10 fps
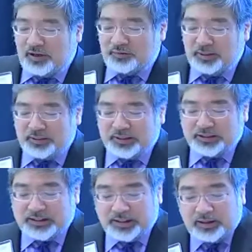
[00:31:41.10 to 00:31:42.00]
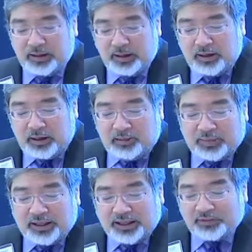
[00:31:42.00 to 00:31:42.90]
publicity.
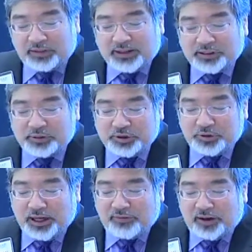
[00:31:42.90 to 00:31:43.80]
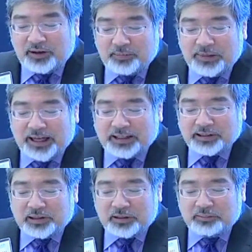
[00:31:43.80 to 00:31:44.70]
But nevertheless, we do have our impact
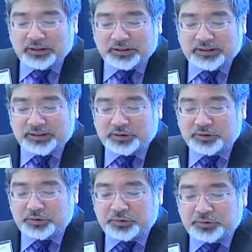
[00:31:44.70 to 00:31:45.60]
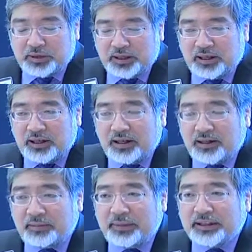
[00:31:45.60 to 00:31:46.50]
and our ability
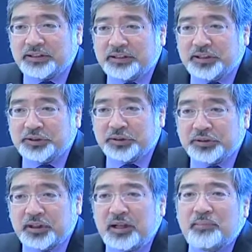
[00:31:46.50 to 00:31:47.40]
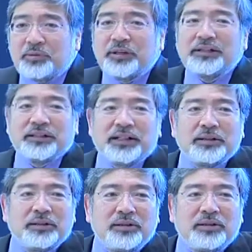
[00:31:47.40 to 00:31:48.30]
to make decisions. But what it
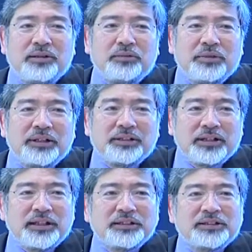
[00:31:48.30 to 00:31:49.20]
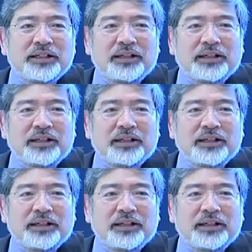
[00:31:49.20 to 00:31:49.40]
does